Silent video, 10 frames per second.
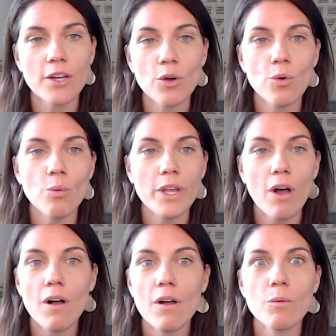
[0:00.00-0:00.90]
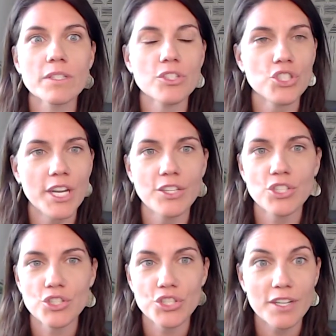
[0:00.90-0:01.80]
know we all want to change
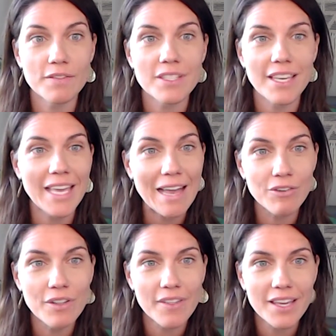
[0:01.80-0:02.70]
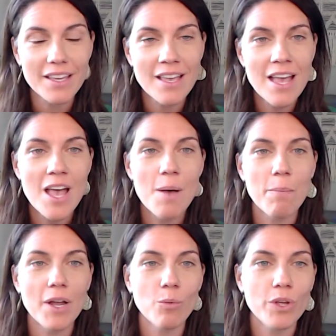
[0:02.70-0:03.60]
and shift like everything,
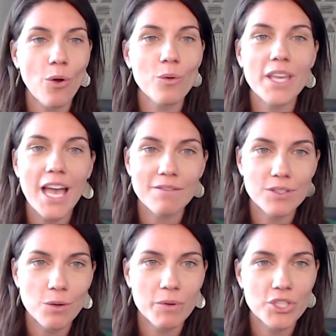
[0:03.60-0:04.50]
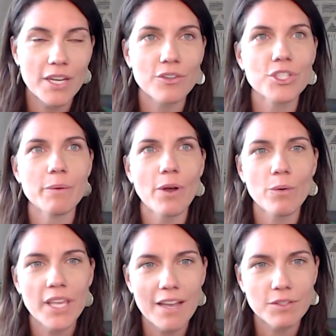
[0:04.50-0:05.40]
but we only have so much energy, we
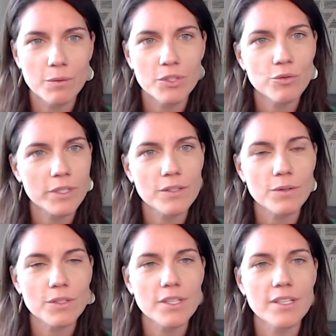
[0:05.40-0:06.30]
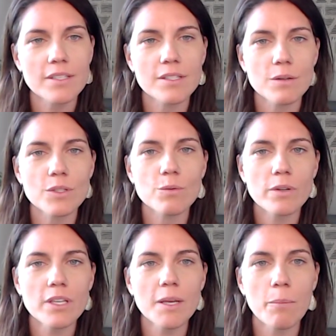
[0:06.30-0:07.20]
only have so much resources. And so it's
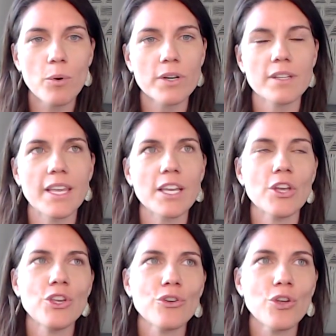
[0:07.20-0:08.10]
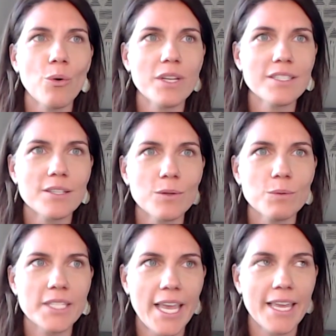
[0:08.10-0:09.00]
really important, like, you're going to
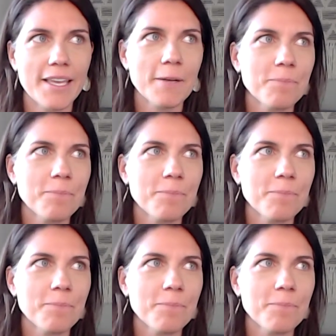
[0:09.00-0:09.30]
take